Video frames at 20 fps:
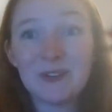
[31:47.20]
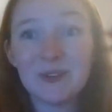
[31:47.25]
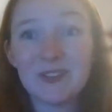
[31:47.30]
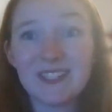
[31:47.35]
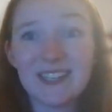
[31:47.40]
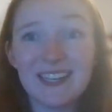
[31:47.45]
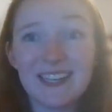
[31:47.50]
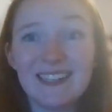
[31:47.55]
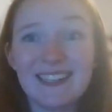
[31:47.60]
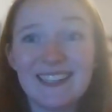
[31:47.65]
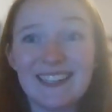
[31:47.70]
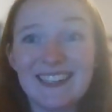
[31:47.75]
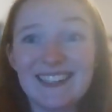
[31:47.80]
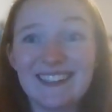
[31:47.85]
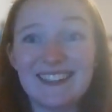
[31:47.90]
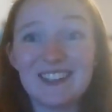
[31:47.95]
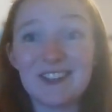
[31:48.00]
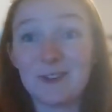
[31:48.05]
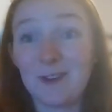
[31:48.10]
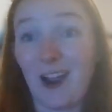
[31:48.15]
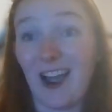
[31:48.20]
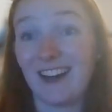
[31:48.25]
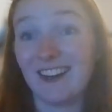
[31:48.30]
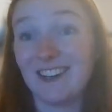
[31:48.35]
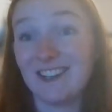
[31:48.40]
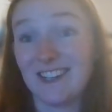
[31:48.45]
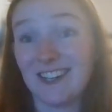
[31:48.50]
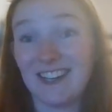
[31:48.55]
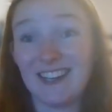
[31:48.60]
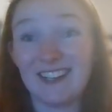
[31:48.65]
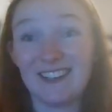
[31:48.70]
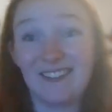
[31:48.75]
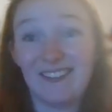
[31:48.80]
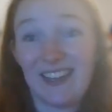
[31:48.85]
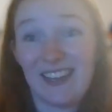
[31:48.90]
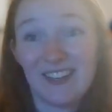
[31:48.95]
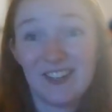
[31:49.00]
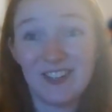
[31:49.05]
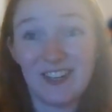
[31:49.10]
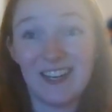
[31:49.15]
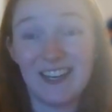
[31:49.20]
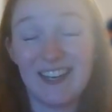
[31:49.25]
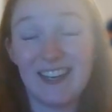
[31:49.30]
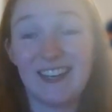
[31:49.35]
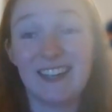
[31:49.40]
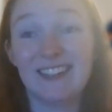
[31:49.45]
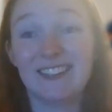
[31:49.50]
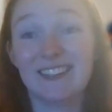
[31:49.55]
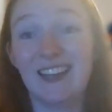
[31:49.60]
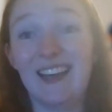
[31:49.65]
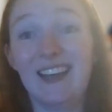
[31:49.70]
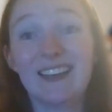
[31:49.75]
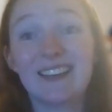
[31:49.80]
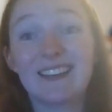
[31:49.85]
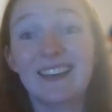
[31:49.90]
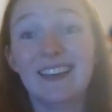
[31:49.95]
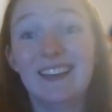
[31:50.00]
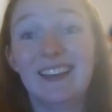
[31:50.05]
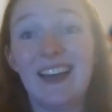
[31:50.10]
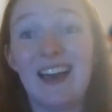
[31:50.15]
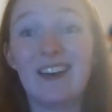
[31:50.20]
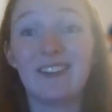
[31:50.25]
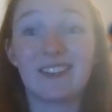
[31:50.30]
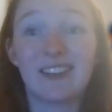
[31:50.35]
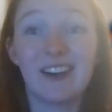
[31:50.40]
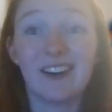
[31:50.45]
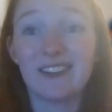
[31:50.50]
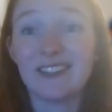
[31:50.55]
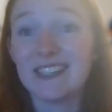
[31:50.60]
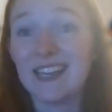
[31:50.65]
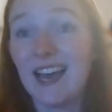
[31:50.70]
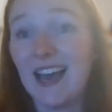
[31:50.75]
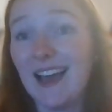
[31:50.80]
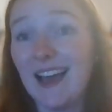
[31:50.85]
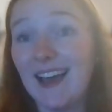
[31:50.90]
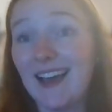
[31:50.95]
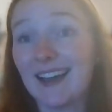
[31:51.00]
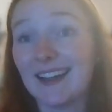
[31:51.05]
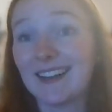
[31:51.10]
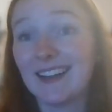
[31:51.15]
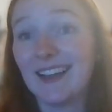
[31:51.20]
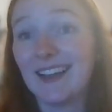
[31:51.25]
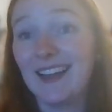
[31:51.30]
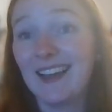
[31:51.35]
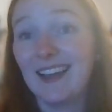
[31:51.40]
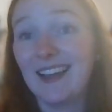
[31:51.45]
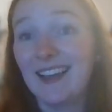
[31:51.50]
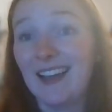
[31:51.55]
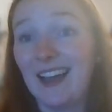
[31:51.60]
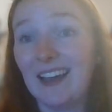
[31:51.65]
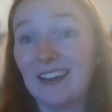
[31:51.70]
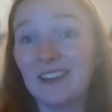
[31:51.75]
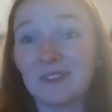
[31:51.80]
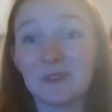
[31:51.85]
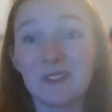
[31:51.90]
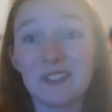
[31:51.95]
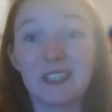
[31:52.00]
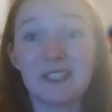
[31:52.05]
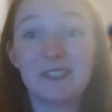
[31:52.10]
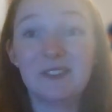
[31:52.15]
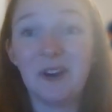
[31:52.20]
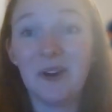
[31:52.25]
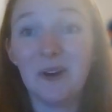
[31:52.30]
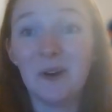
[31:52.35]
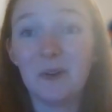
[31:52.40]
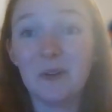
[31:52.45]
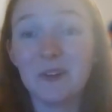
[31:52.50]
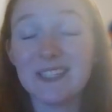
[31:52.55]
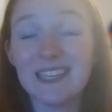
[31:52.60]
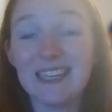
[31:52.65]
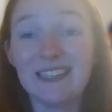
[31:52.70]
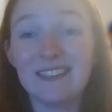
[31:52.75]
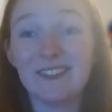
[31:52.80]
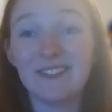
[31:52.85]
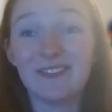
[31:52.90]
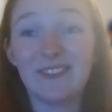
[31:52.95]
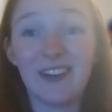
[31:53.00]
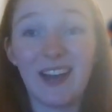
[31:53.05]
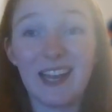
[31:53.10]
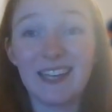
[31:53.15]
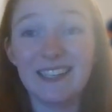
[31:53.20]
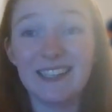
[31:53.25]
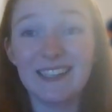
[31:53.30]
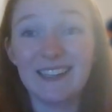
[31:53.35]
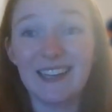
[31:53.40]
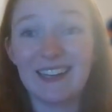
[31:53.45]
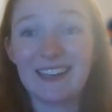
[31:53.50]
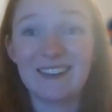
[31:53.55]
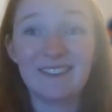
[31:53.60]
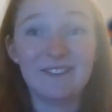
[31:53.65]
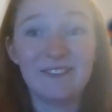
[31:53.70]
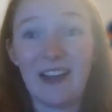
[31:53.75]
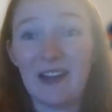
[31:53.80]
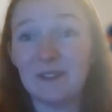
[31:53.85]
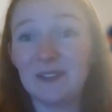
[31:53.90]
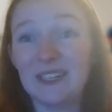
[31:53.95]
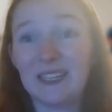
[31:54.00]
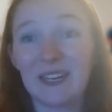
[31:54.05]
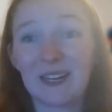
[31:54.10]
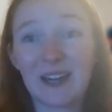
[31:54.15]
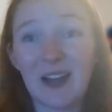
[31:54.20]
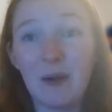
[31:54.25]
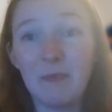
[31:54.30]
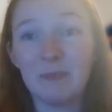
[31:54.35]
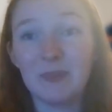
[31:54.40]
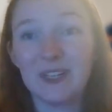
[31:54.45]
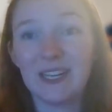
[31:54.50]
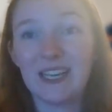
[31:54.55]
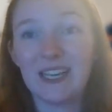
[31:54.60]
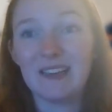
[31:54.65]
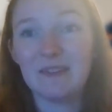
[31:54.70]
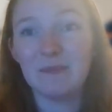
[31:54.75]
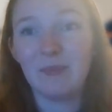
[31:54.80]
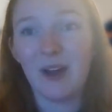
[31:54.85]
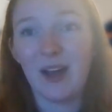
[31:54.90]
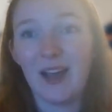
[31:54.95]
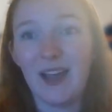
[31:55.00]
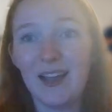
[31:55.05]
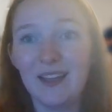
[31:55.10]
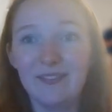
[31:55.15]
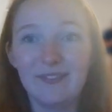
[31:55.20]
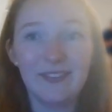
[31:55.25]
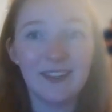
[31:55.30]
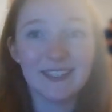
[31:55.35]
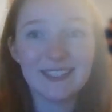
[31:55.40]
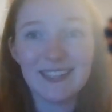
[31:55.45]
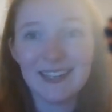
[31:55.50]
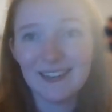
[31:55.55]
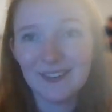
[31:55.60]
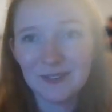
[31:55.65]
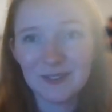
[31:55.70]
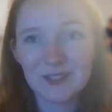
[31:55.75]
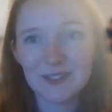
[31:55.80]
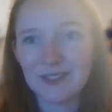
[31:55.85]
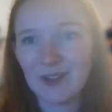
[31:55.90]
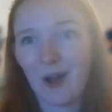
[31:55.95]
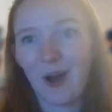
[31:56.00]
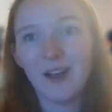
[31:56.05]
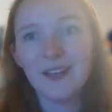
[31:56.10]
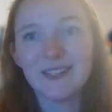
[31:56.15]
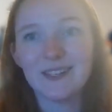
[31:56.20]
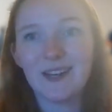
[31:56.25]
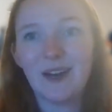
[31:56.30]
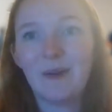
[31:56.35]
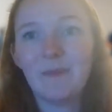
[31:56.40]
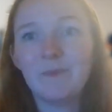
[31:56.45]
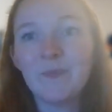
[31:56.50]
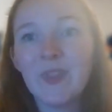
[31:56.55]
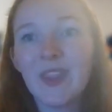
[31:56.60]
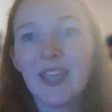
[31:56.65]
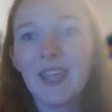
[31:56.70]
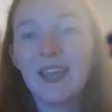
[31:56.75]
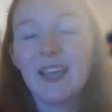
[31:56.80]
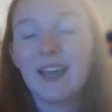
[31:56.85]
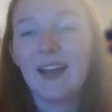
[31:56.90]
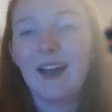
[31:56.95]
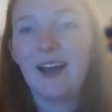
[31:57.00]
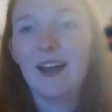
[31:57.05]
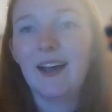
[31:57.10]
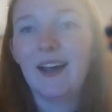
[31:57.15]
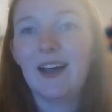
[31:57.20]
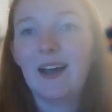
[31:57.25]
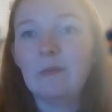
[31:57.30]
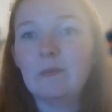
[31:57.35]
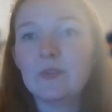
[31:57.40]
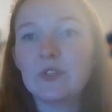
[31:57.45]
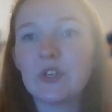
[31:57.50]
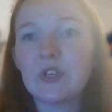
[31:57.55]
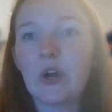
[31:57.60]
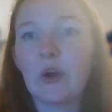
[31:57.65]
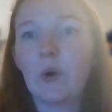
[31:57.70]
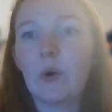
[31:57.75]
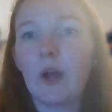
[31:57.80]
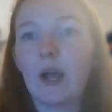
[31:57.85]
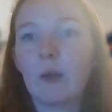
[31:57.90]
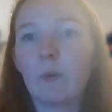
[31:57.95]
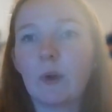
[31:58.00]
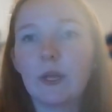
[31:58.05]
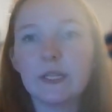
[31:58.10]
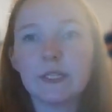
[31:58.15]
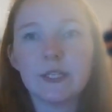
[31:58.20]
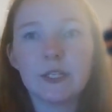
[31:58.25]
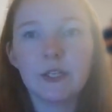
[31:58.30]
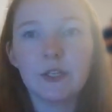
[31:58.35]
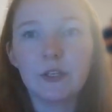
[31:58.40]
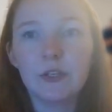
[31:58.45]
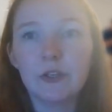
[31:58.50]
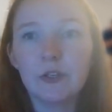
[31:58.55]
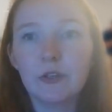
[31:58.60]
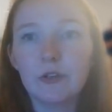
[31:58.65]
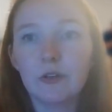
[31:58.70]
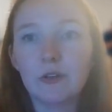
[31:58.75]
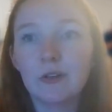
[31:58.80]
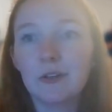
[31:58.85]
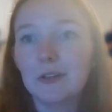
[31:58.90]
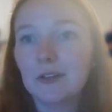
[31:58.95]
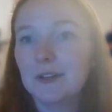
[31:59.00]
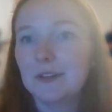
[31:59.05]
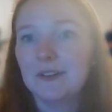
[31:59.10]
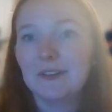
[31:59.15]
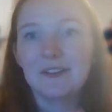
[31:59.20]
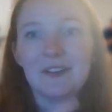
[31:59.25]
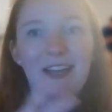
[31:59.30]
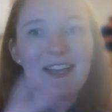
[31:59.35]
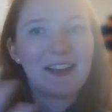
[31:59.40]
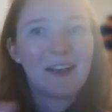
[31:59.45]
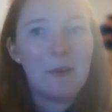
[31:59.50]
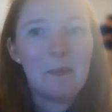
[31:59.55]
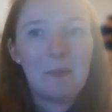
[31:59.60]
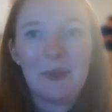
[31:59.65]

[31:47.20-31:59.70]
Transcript: interested in strategy, innovation, like healthcare tech. I don't really know what's into founding a company, but this sounds awesome. So I went to like a